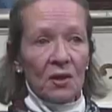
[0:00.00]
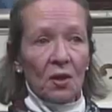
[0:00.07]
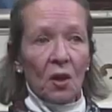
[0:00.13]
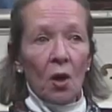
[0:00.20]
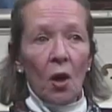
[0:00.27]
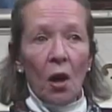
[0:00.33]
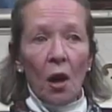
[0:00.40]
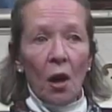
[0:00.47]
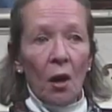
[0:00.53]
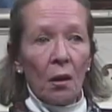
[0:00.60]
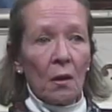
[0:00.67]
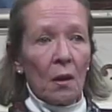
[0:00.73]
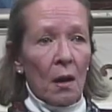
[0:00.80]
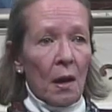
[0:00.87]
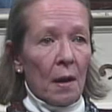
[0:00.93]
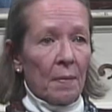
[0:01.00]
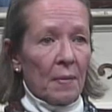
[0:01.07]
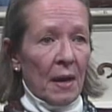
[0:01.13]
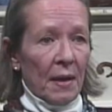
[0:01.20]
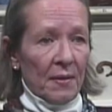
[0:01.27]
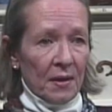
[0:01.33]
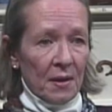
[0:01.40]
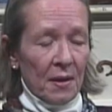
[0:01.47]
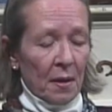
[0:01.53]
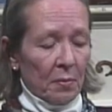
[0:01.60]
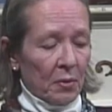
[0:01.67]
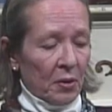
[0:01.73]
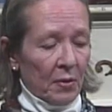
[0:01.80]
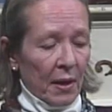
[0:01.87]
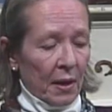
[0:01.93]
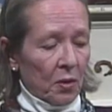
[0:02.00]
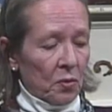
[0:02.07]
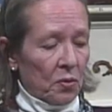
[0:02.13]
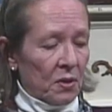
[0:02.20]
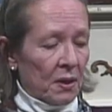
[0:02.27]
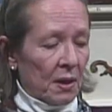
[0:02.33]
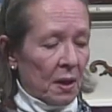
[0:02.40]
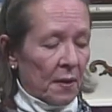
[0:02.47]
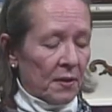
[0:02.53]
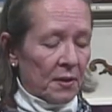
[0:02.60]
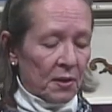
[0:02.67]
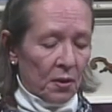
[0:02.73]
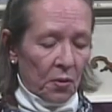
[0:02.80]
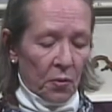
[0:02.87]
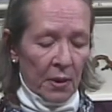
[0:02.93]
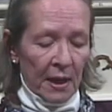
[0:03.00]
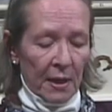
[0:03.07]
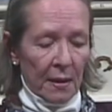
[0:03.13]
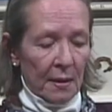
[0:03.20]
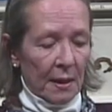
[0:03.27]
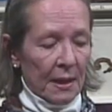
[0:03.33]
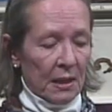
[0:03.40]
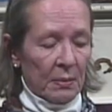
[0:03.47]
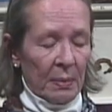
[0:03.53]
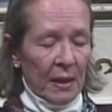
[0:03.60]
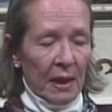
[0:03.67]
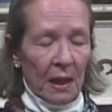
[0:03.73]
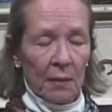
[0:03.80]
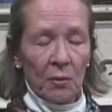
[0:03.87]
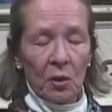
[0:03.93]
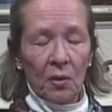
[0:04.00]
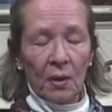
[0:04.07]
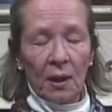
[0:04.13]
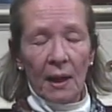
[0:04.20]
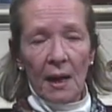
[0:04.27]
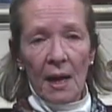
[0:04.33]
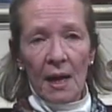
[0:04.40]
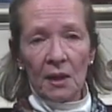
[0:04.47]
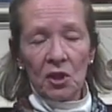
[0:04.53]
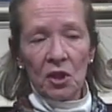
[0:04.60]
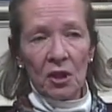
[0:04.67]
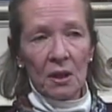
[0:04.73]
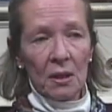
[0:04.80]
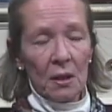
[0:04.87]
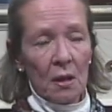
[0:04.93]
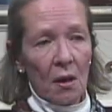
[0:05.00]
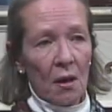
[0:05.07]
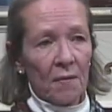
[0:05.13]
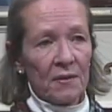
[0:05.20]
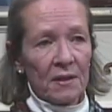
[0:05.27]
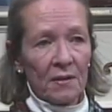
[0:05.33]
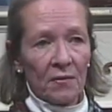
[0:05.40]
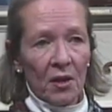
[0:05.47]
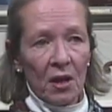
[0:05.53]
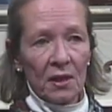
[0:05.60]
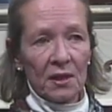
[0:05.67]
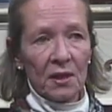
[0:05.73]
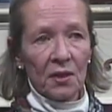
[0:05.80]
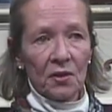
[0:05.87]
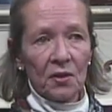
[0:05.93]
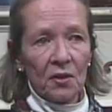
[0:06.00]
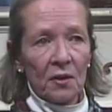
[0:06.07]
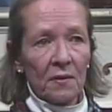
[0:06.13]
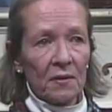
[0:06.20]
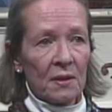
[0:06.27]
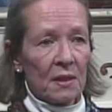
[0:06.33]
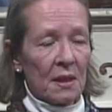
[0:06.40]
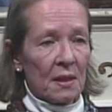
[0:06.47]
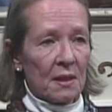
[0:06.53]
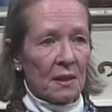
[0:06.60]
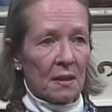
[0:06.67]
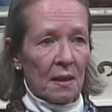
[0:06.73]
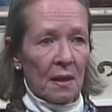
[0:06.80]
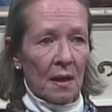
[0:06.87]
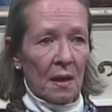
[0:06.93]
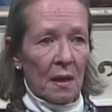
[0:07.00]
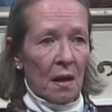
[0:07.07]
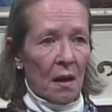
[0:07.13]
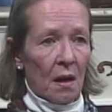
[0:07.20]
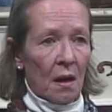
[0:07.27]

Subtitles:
a call at the number that you'll see on the screen, the East Bay Community Action Office of Volunteer Services, the